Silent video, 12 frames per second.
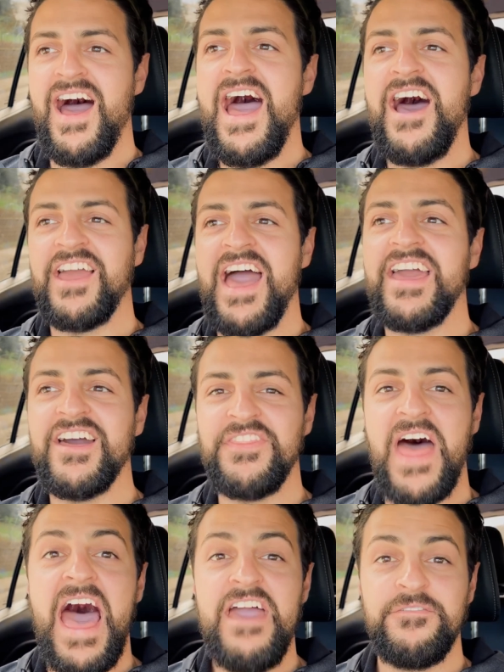I got an
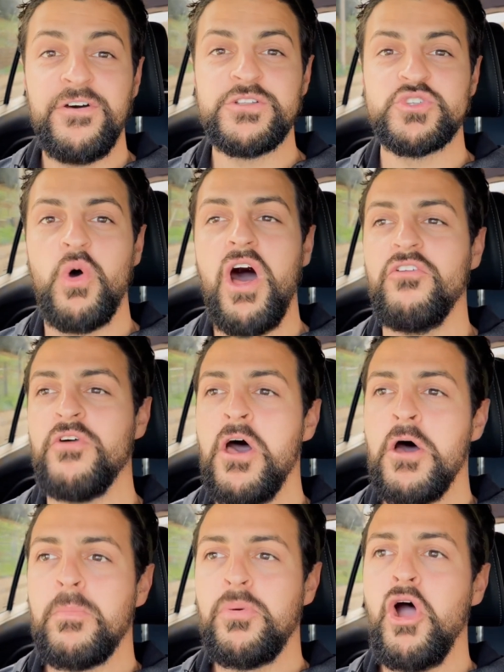iPhone
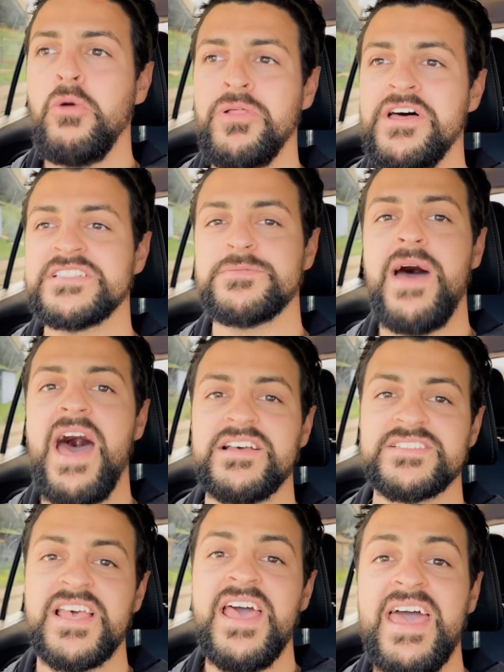12 Pro Plus
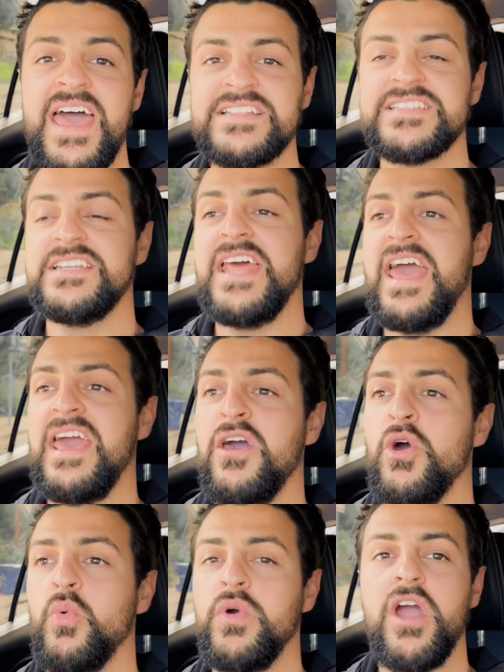Max, and today
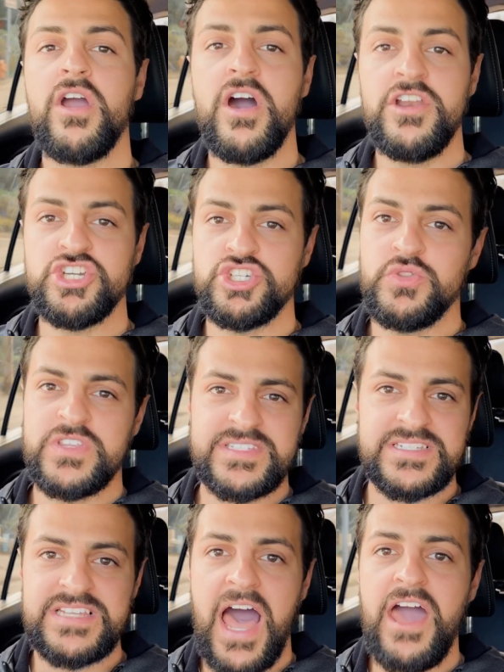we are going to shoot this
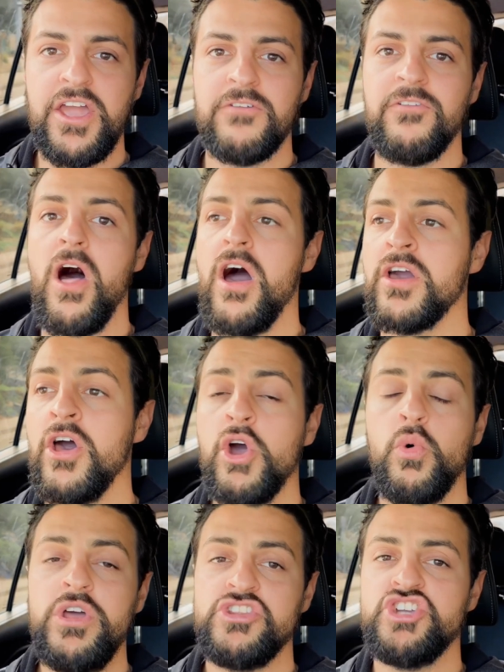entire vlog
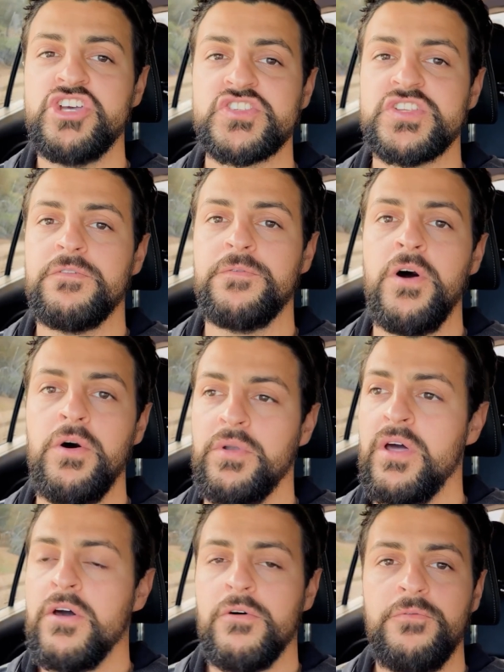with just the
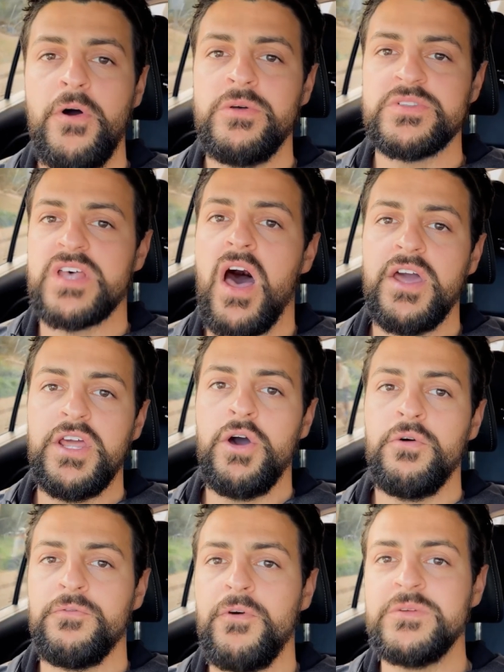phone. Phone's
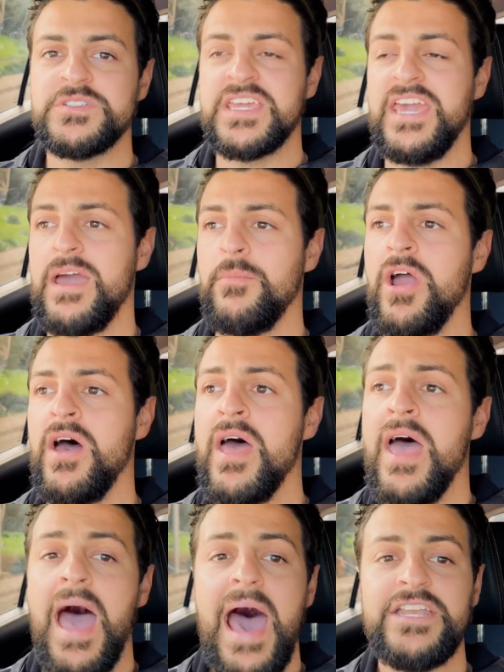audio, phone's camera.
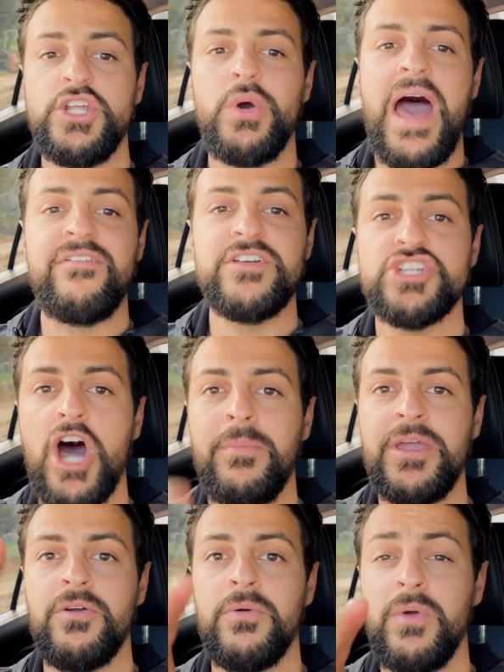I do have a
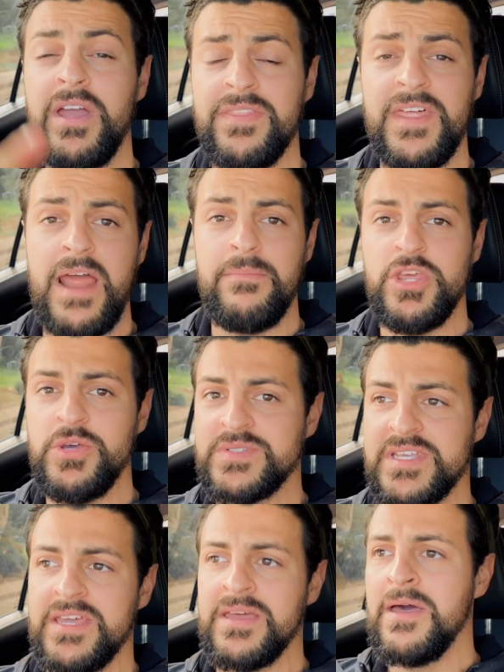jobby rig that I'm
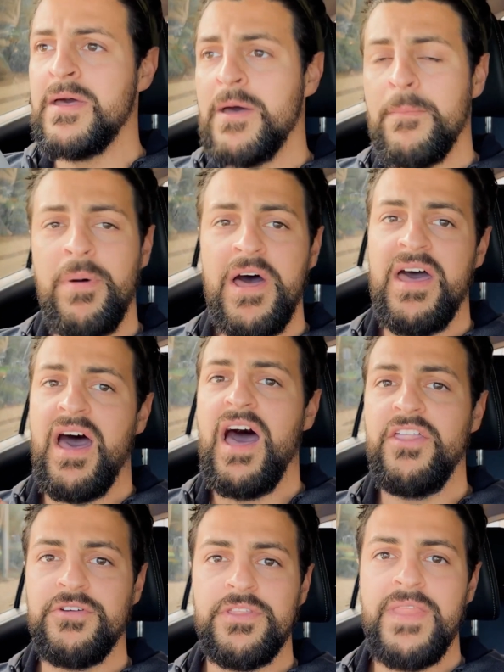using, but
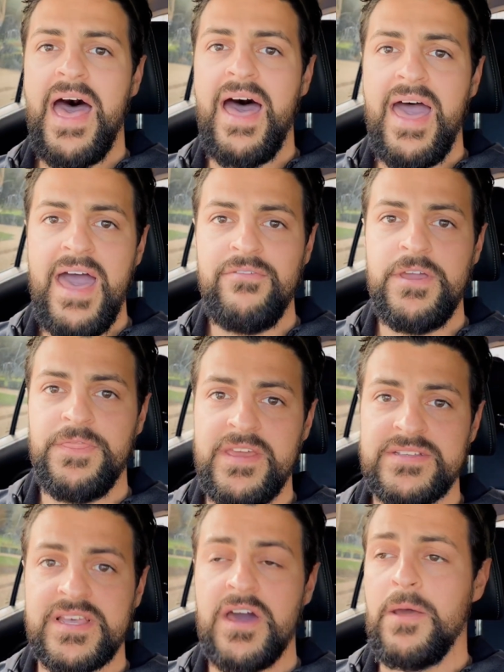other than that,
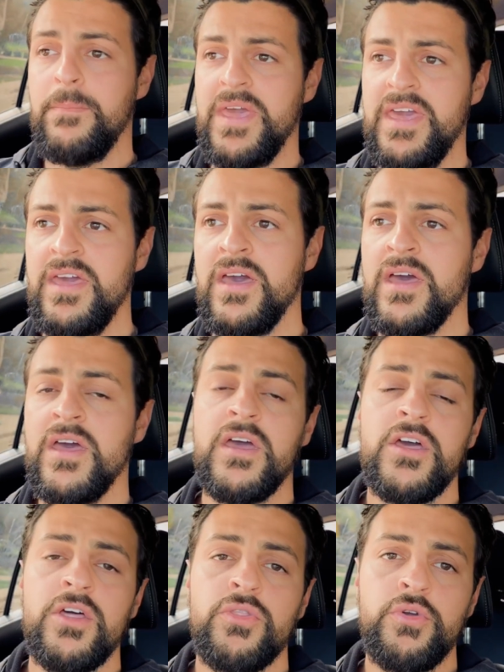everything's going to be
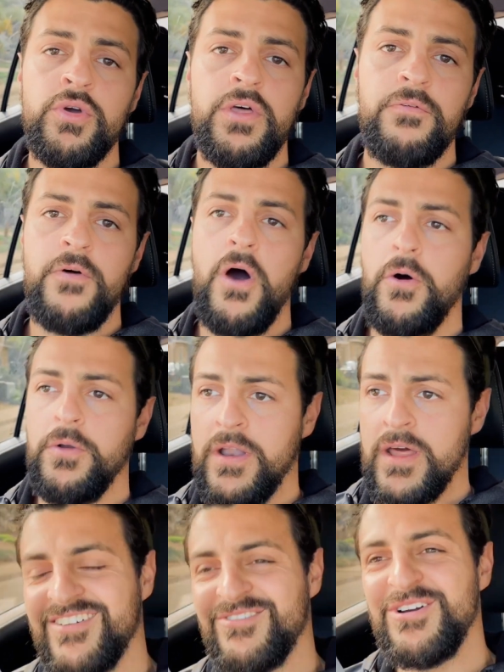through the phone.
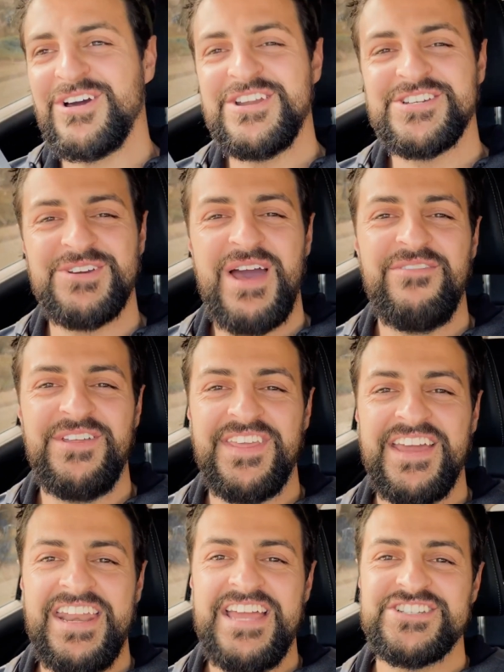We're going to shoot everything
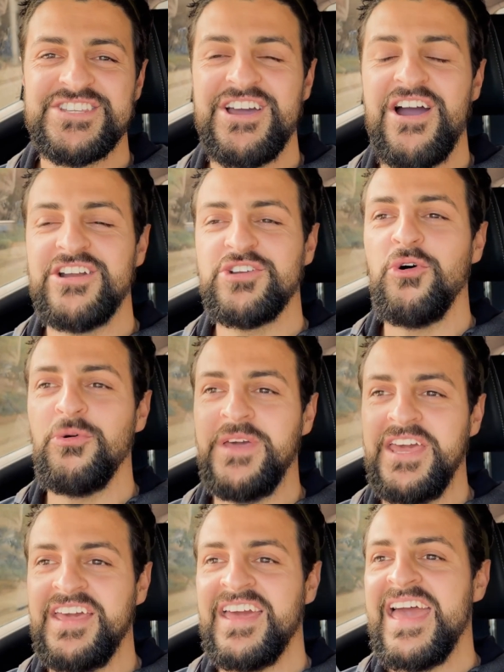in HDR
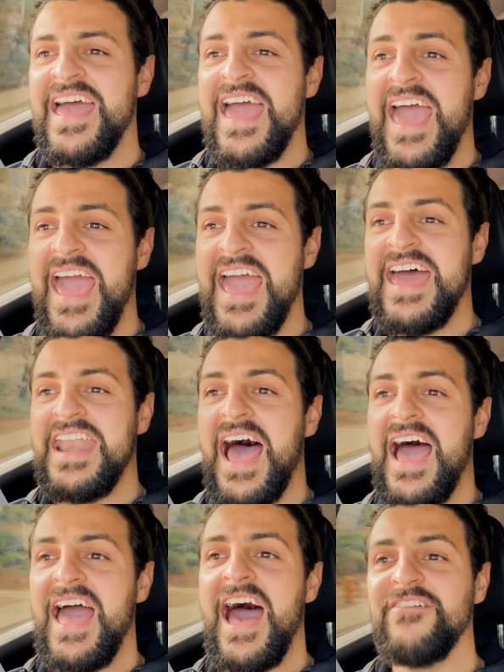Dolby, and
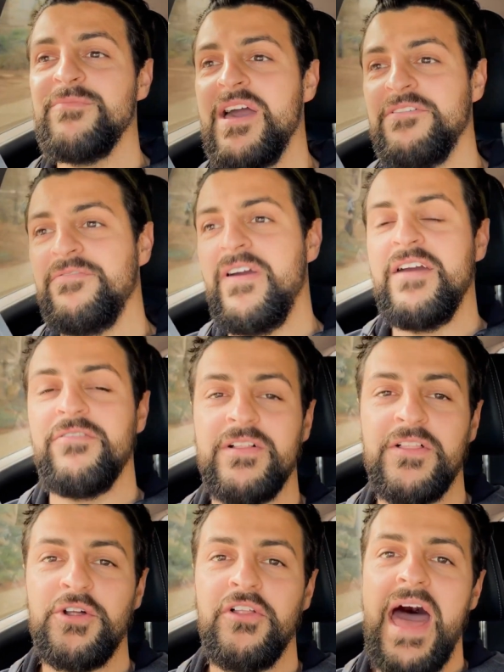I have my favorite
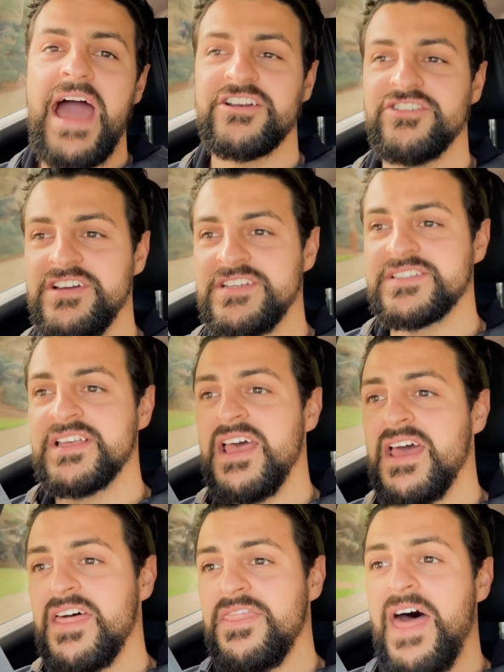little actress
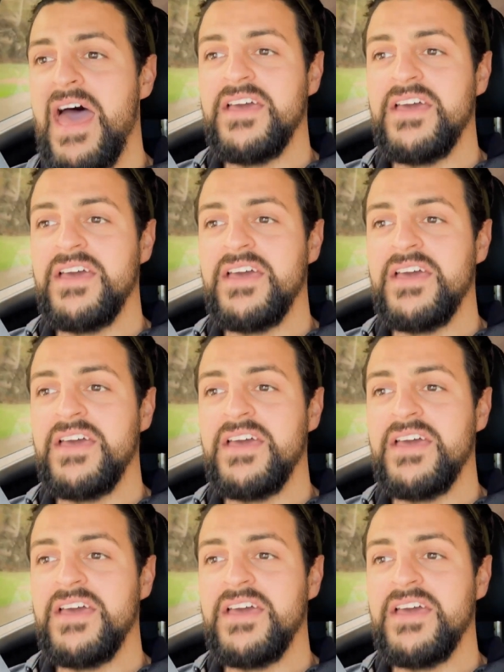that